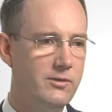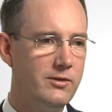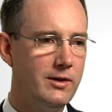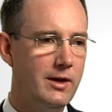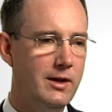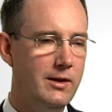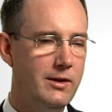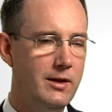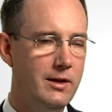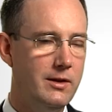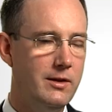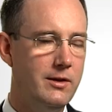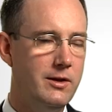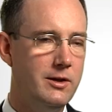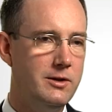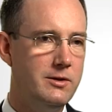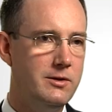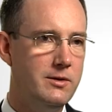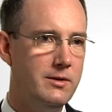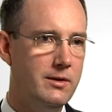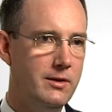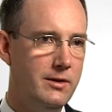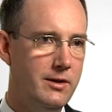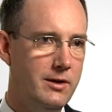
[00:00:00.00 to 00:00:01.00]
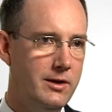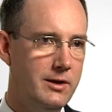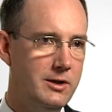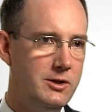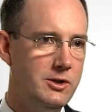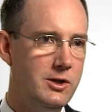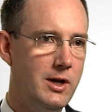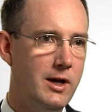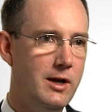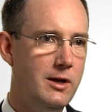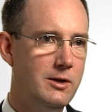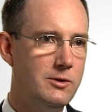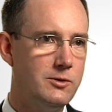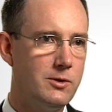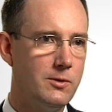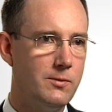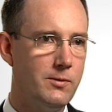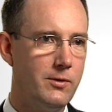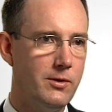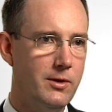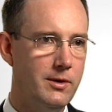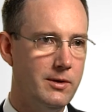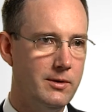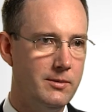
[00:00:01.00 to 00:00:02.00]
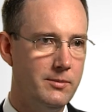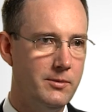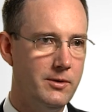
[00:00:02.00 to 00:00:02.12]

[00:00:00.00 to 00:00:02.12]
say that the, the change over the,